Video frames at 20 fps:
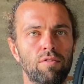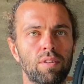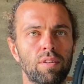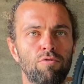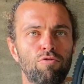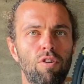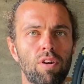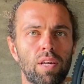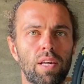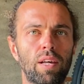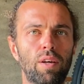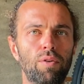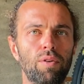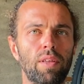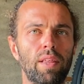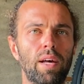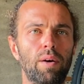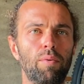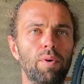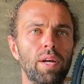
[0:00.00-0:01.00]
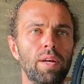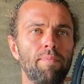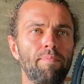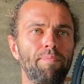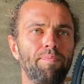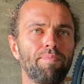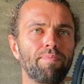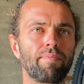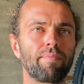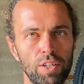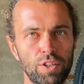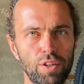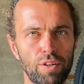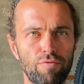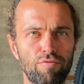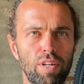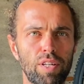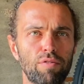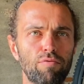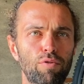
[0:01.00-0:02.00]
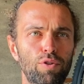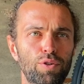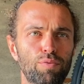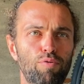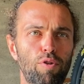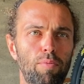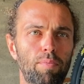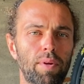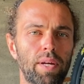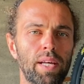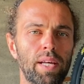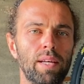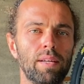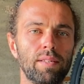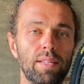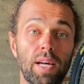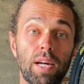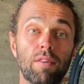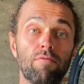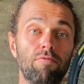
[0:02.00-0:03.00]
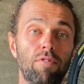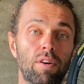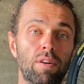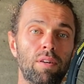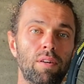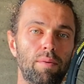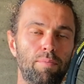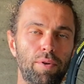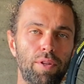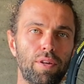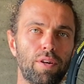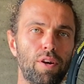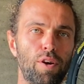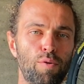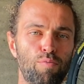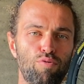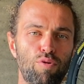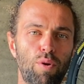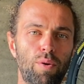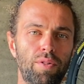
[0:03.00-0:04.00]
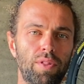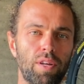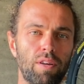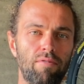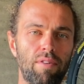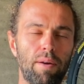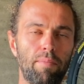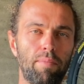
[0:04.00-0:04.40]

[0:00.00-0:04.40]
try and kill you that way. I should have read the rules properly. Second run, put the GoPro on the correct